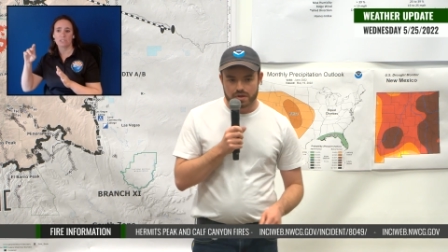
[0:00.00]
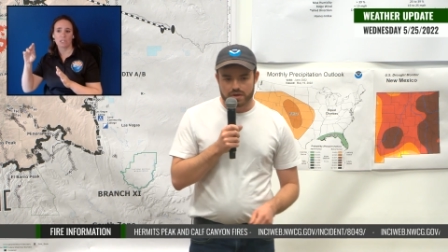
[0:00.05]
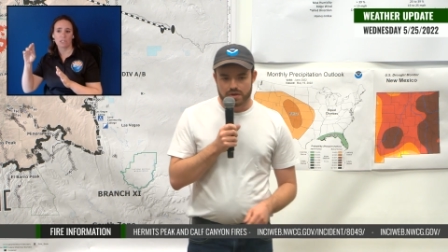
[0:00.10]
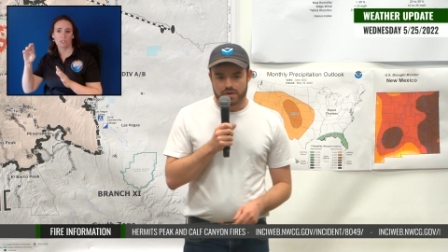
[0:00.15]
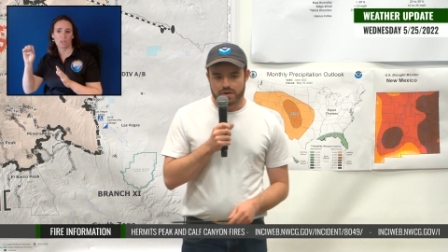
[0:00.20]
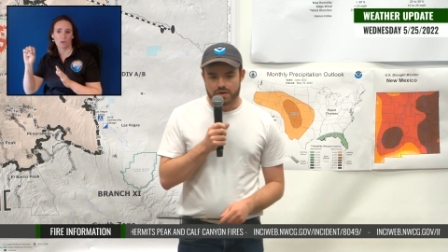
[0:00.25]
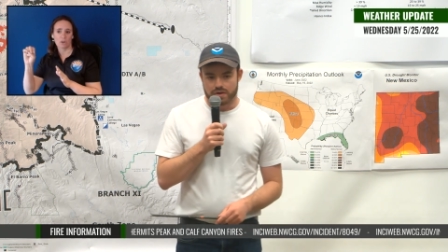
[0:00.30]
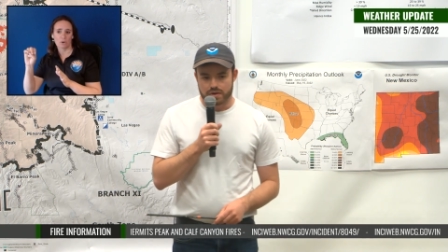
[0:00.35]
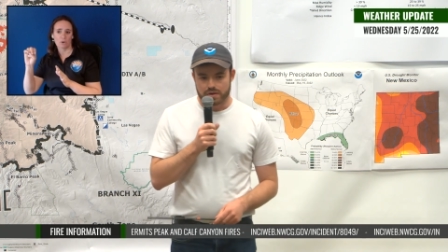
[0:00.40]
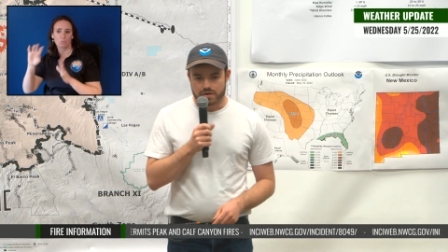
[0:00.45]

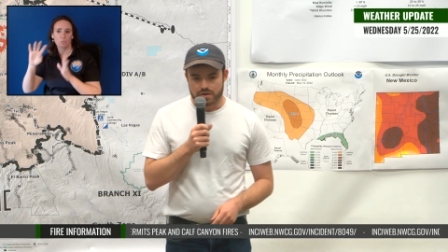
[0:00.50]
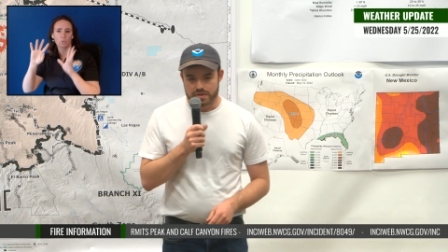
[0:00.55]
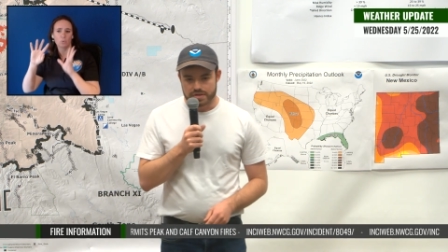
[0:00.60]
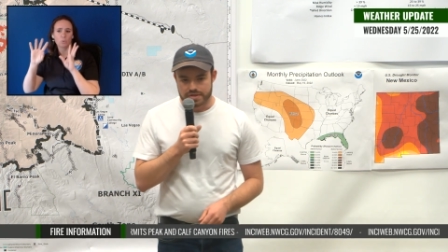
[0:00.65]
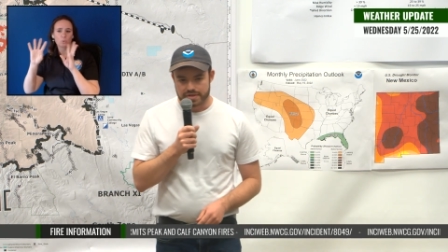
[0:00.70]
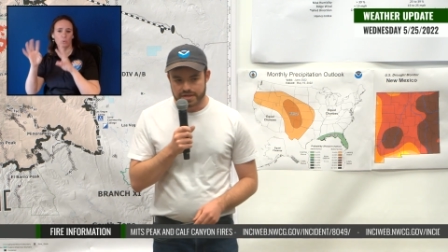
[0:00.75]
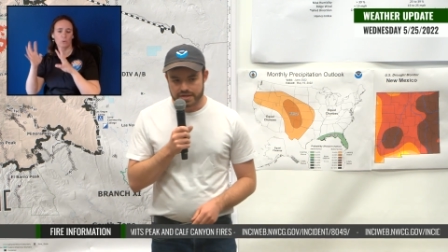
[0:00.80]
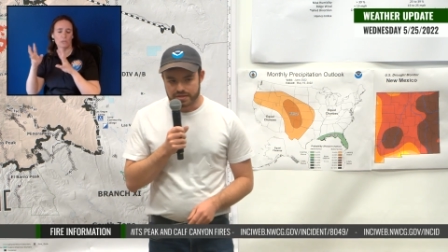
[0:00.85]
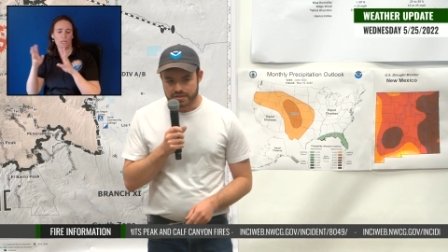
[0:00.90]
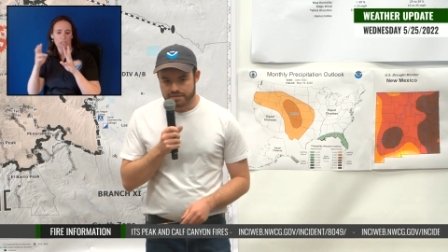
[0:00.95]
on our
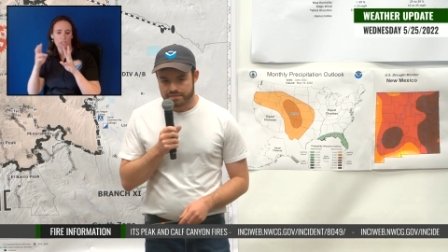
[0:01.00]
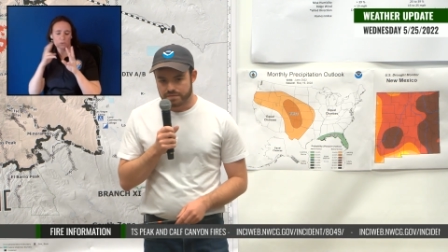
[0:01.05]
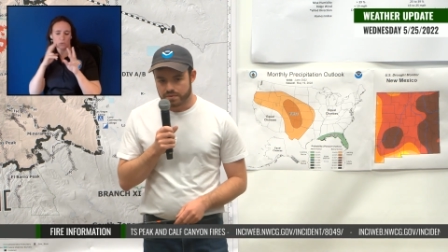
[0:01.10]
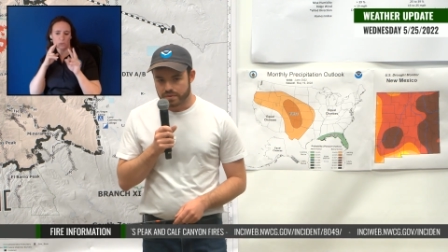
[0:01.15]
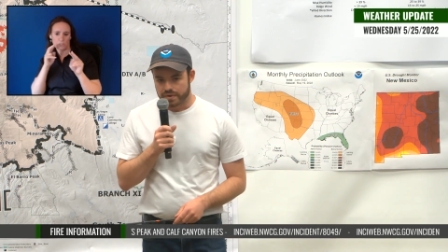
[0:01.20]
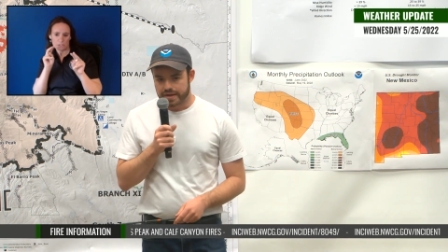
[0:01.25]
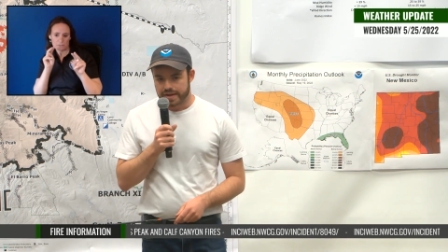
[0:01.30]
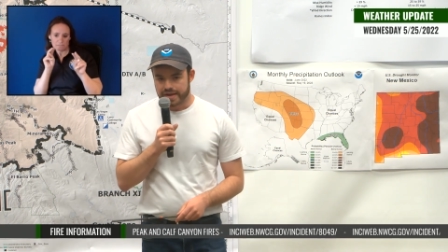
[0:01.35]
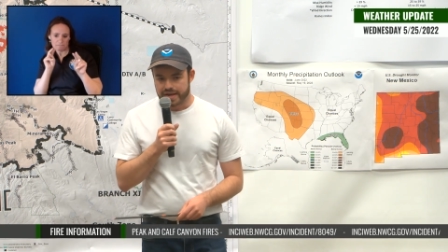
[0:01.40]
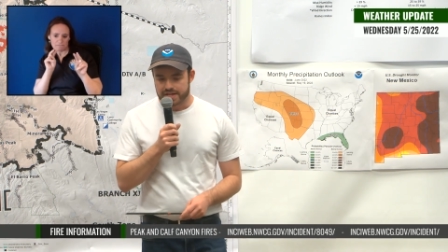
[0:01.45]
daily
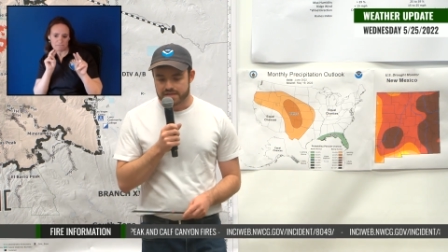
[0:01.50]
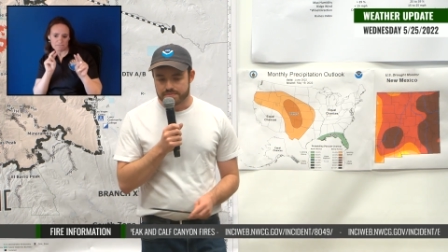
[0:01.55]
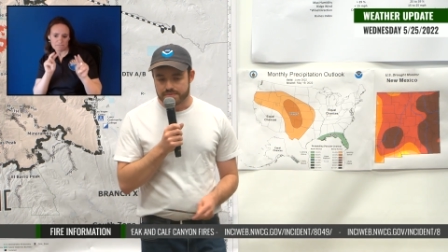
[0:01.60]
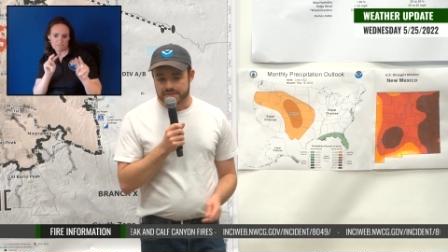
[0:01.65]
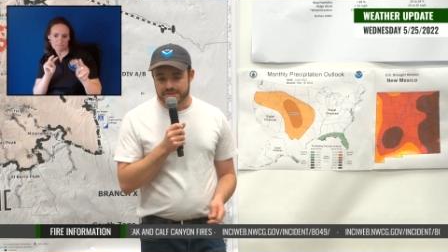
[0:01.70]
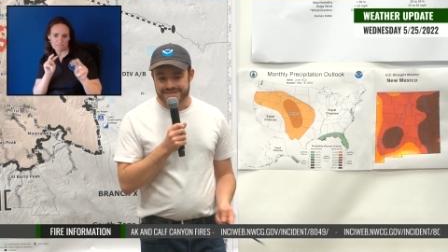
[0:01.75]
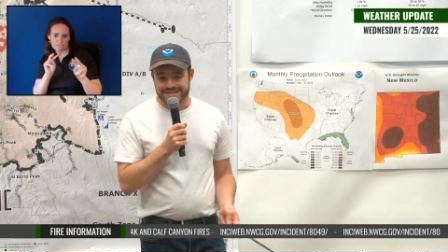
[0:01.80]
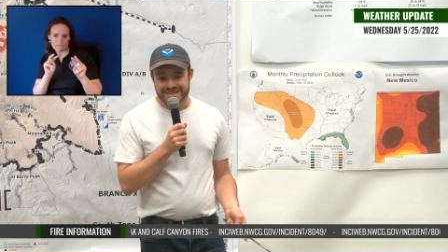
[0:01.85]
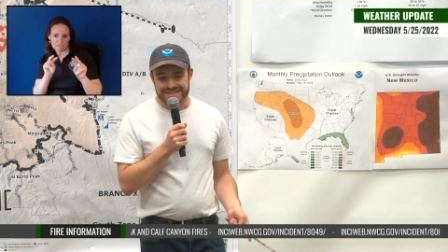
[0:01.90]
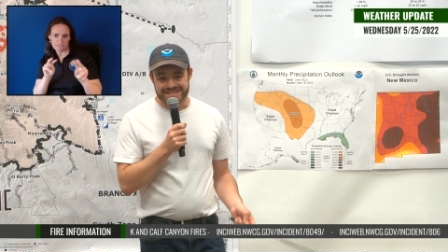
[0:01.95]
forecast
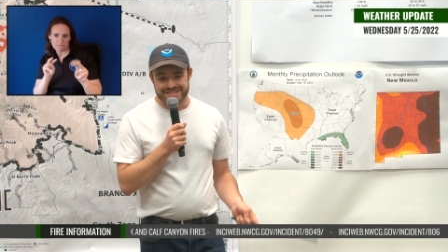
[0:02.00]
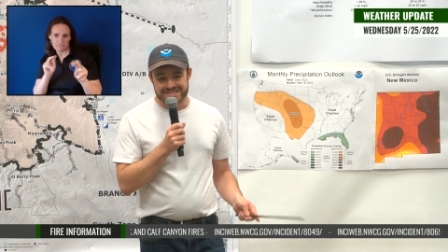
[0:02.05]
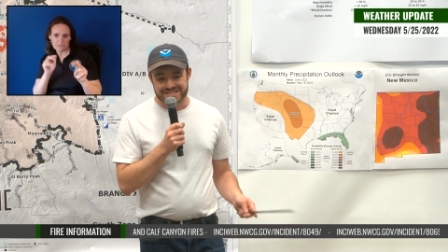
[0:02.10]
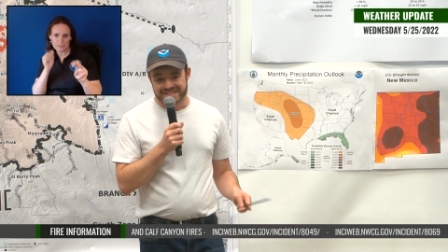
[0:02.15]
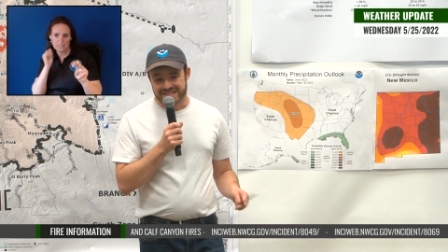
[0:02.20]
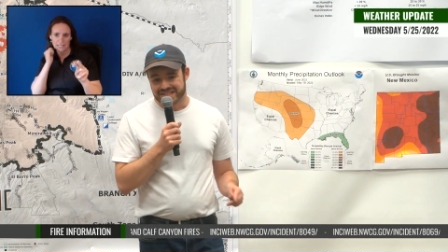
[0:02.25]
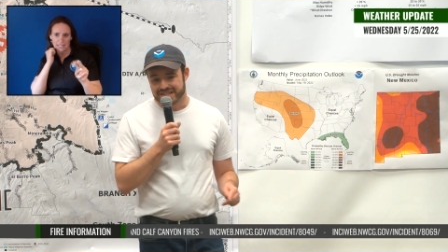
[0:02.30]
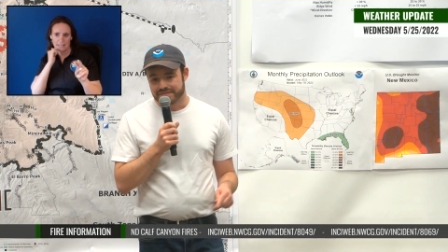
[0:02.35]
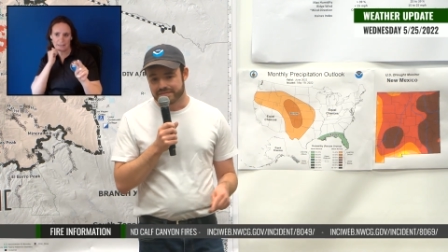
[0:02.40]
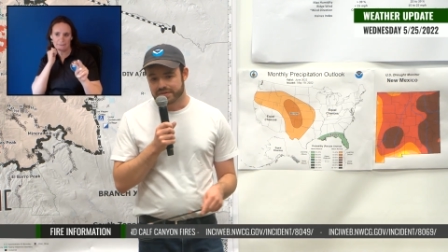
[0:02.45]
because that can
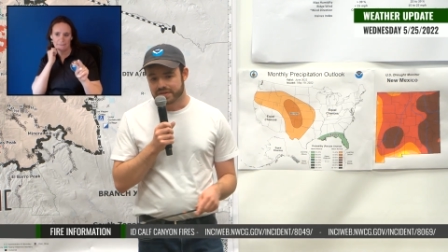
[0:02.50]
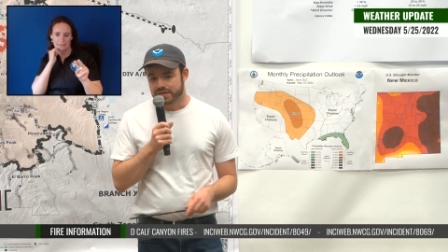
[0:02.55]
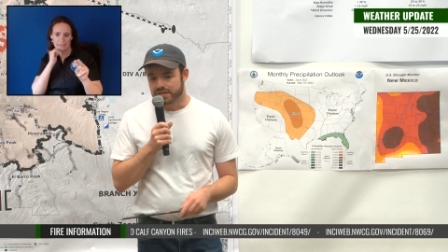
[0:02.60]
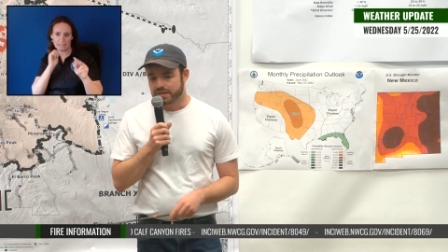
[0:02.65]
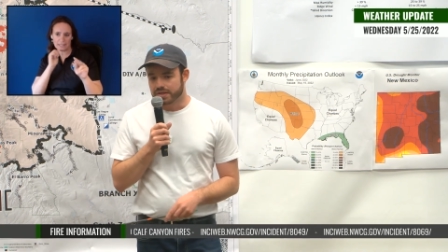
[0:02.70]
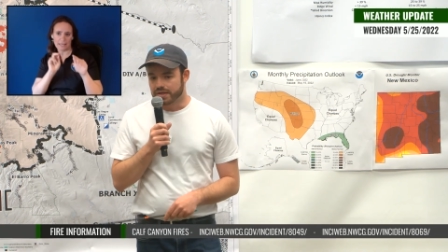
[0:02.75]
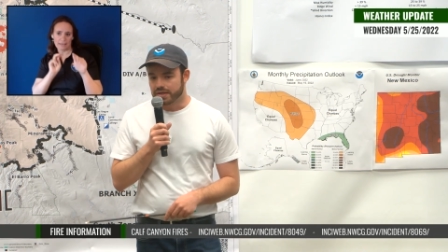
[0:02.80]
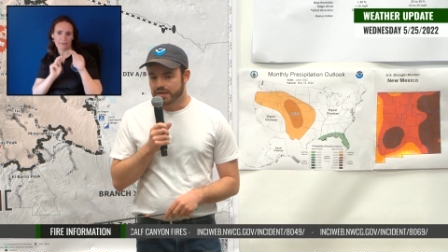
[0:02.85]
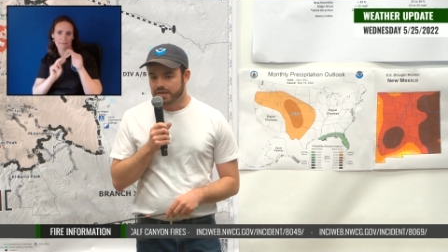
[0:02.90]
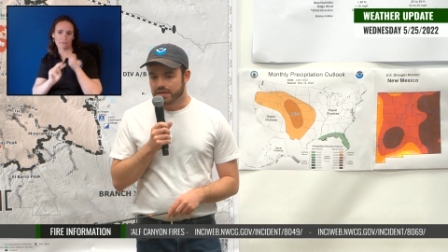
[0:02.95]

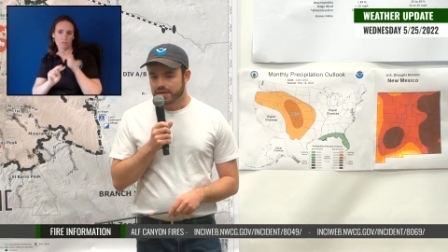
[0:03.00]
significantly